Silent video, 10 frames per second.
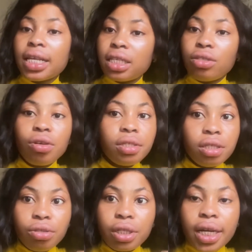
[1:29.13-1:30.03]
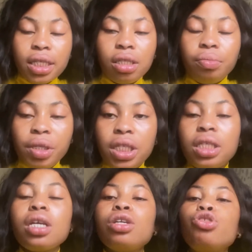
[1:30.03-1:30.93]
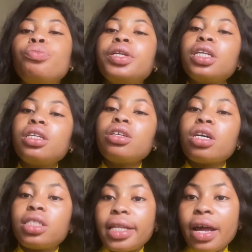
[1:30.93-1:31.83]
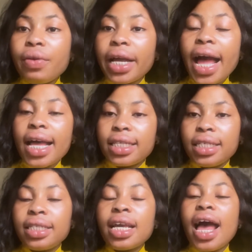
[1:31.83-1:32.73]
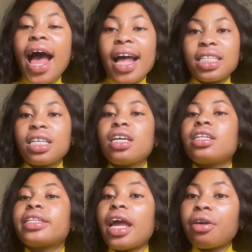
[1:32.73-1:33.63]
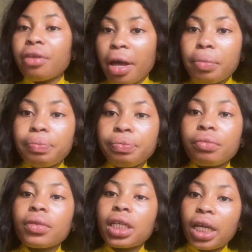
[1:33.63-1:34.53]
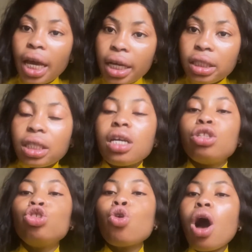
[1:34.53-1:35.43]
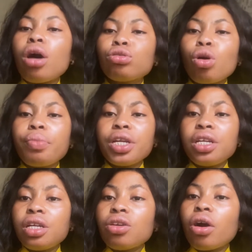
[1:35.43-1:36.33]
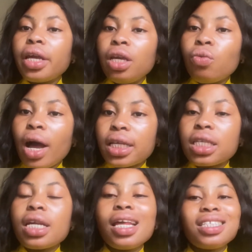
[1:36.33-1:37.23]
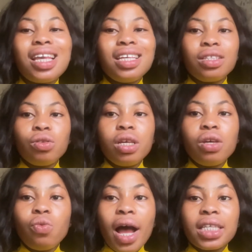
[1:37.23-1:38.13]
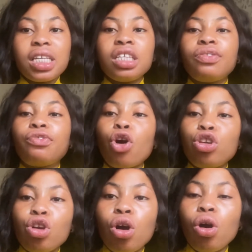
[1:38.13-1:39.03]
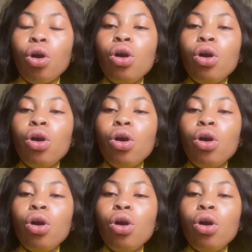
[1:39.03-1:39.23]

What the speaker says: not citric acid, please. You'll be needing your stearic acid at 10 grams. Yes, you also be needing your e-wax. E-wax is for your